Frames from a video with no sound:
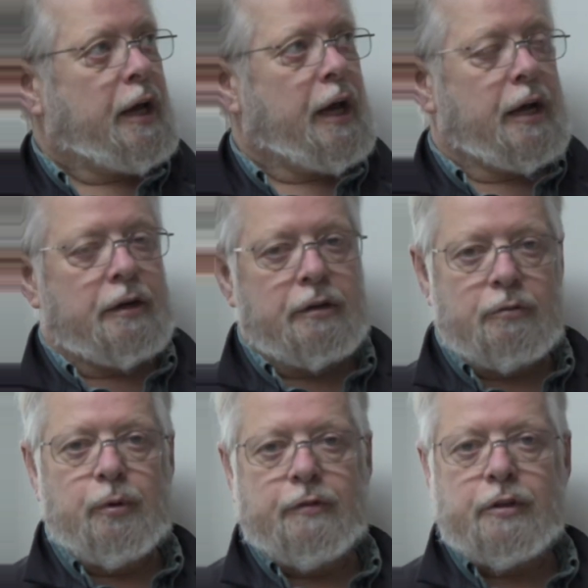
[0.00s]
And
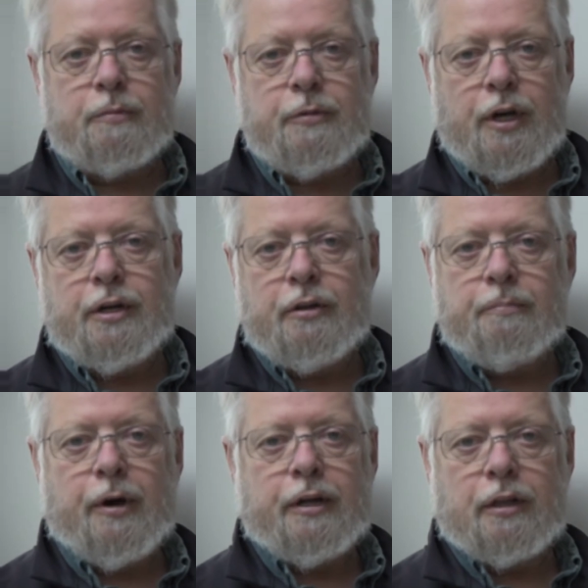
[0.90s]
we've got them tied to the
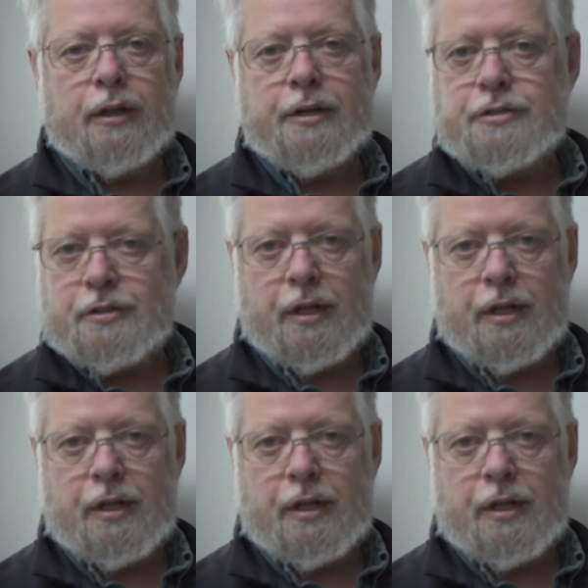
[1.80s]
pilot lights